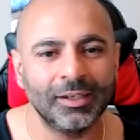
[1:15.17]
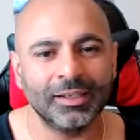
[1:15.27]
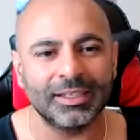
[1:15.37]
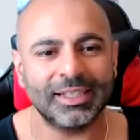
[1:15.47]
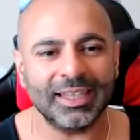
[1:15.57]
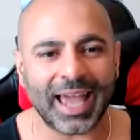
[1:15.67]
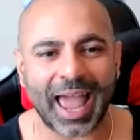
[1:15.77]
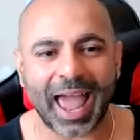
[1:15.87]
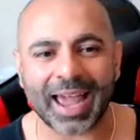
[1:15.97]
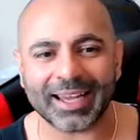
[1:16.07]
You see the
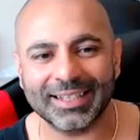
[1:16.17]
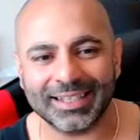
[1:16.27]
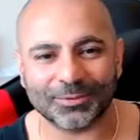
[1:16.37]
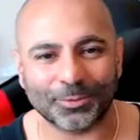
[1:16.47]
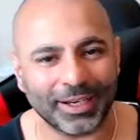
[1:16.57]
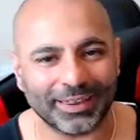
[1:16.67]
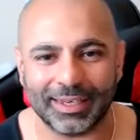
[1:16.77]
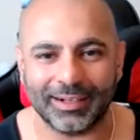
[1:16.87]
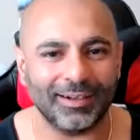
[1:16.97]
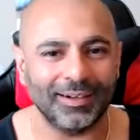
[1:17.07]
axes right
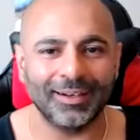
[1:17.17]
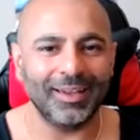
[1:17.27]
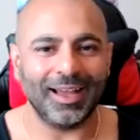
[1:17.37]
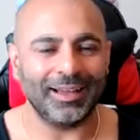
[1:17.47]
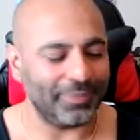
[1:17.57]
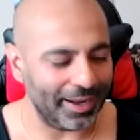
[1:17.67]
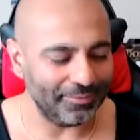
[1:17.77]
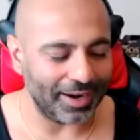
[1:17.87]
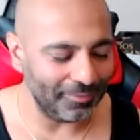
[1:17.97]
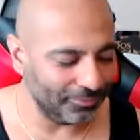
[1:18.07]
there. I'm,
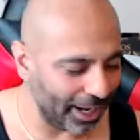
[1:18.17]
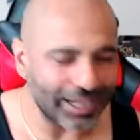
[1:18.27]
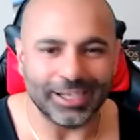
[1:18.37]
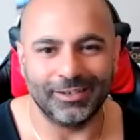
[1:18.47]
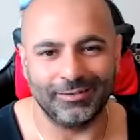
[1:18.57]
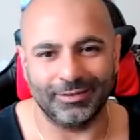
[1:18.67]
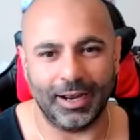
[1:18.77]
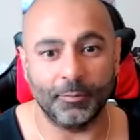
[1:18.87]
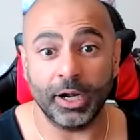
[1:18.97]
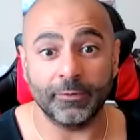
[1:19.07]
I'm, I'm ready.
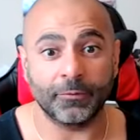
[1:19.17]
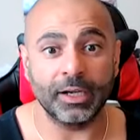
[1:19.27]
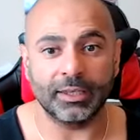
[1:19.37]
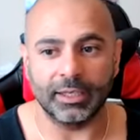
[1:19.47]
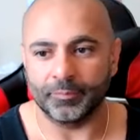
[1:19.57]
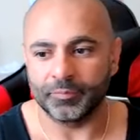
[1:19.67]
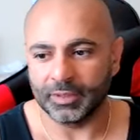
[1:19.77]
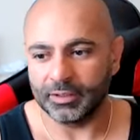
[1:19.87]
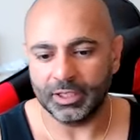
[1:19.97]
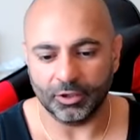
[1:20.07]
I'm ready for anything.
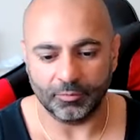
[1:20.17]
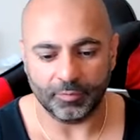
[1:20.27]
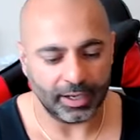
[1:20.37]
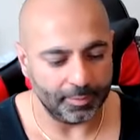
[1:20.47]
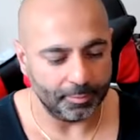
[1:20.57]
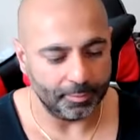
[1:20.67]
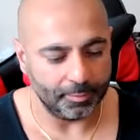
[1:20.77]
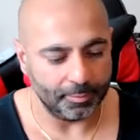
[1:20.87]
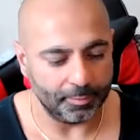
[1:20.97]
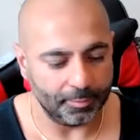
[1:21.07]
You know, uh,
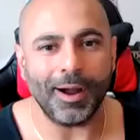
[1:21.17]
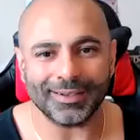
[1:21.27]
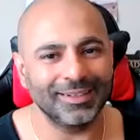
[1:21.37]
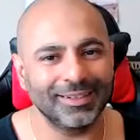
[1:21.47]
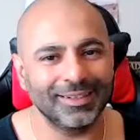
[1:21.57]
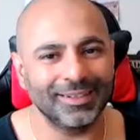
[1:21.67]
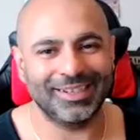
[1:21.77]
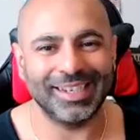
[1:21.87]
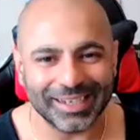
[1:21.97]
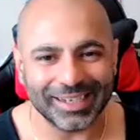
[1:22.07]
monkey pox.
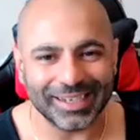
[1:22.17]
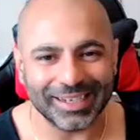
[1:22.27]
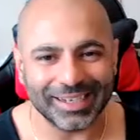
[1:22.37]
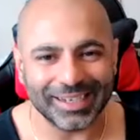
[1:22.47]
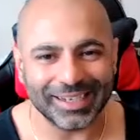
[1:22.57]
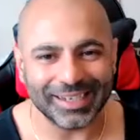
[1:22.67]
Shit.